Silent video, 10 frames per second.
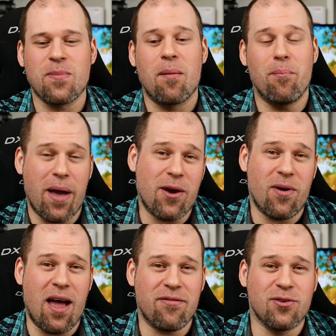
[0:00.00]
Battery
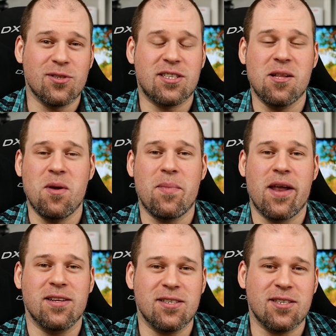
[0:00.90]
life could still be
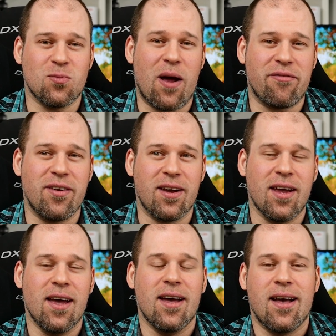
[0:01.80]
better. This is one thing
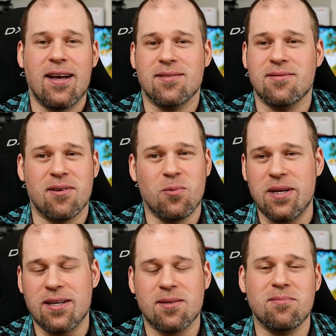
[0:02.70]
as a weakness.